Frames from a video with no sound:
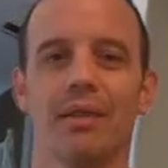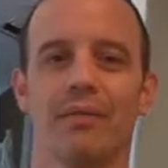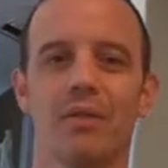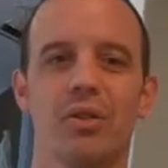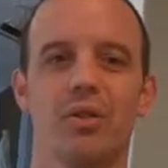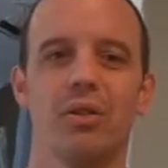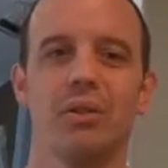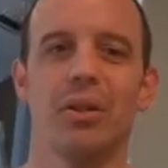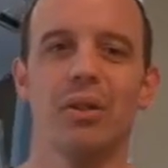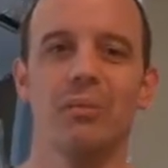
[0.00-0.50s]
If
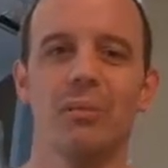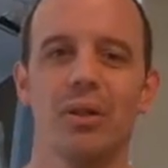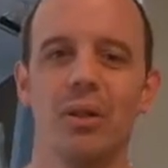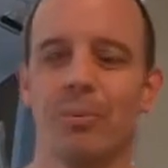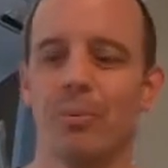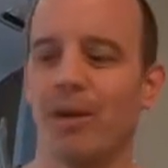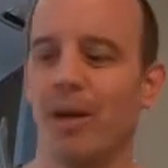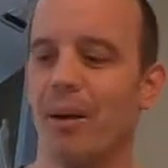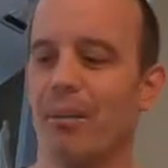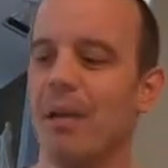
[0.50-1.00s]
you do any
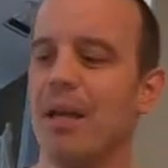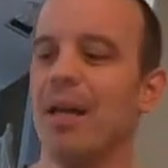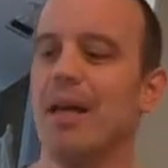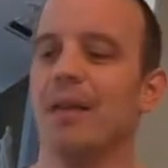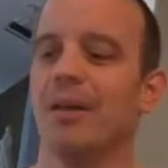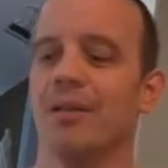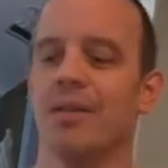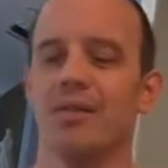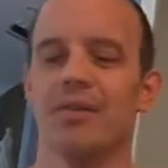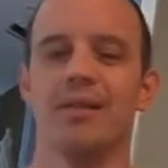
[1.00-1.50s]
meal prep,
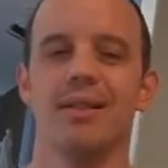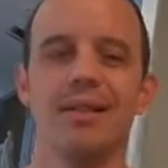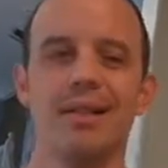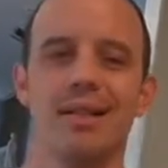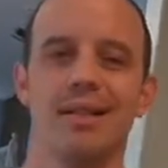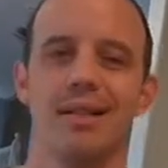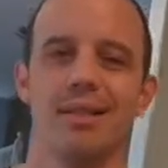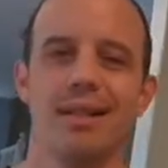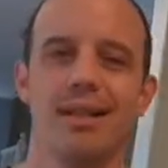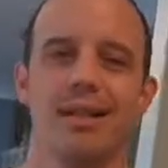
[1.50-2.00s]
this is
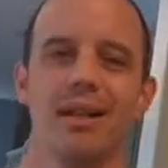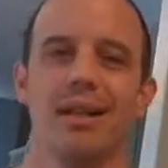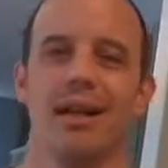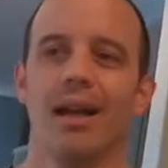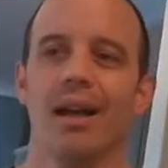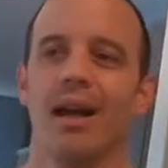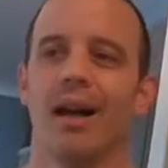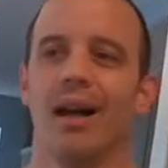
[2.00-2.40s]
easy.